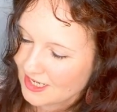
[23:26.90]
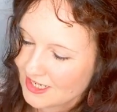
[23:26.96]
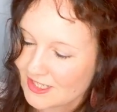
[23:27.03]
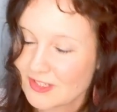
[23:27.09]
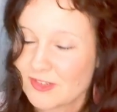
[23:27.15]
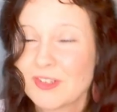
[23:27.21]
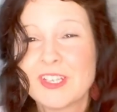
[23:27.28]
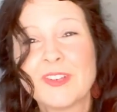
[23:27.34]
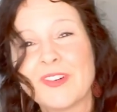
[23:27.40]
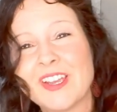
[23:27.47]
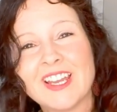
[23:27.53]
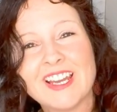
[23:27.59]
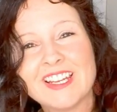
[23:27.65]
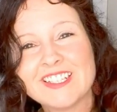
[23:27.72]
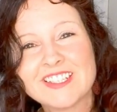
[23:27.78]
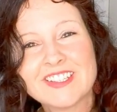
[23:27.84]
So, anyway,
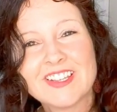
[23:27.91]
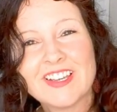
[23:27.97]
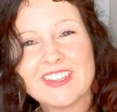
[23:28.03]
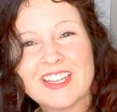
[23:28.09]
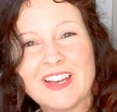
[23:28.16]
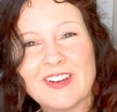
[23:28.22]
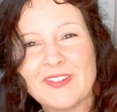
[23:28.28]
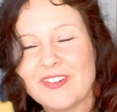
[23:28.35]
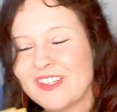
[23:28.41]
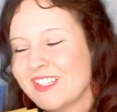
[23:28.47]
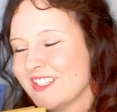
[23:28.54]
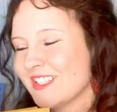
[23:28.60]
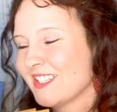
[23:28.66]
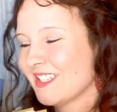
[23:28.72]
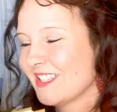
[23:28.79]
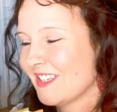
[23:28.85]
I just thought that
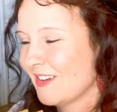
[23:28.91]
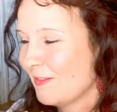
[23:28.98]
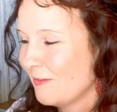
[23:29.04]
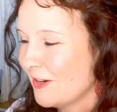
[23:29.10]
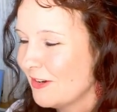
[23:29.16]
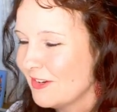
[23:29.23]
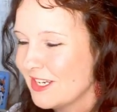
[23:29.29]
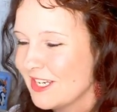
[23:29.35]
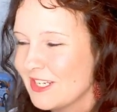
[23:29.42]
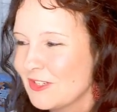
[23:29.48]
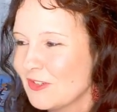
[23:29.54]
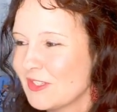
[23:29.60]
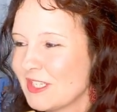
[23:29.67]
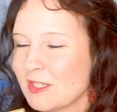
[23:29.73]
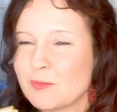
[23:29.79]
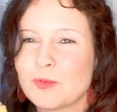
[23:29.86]
was a very
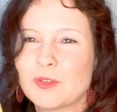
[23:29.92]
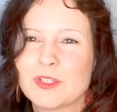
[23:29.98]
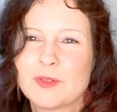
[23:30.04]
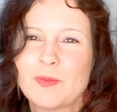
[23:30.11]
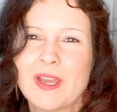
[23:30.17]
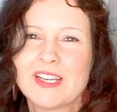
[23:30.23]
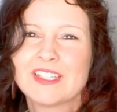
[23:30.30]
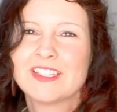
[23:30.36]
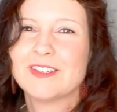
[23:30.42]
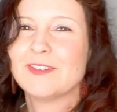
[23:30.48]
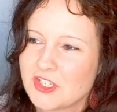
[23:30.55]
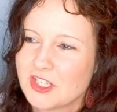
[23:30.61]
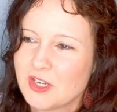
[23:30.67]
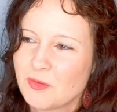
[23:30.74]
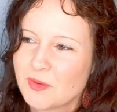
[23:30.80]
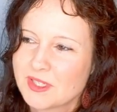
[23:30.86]
interesting
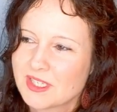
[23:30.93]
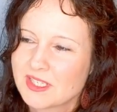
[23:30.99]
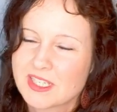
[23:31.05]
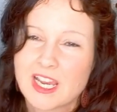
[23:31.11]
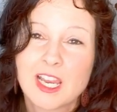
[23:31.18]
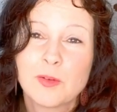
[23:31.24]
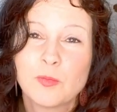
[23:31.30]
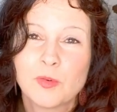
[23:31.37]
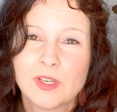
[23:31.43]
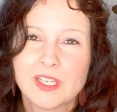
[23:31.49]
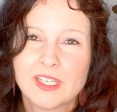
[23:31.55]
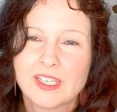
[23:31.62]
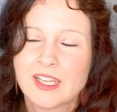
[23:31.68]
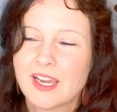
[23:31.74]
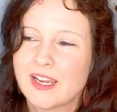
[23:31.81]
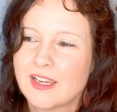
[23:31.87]
perspective. There was a time
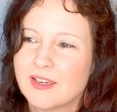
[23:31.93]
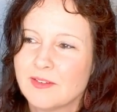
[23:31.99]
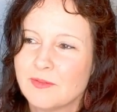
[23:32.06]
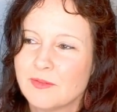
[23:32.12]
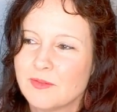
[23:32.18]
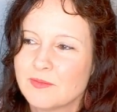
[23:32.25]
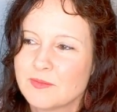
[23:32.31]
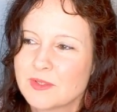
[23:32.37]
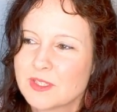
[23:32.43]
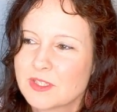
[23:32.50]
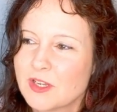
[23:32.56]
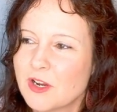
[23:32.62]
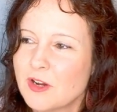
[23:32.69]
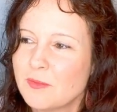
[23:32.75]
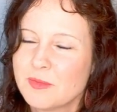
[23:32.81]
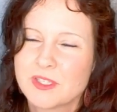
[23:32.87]
when I
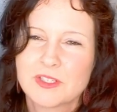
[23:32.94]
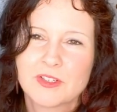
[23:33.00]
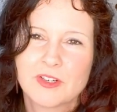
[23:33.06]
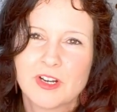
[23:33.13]
saw Mr.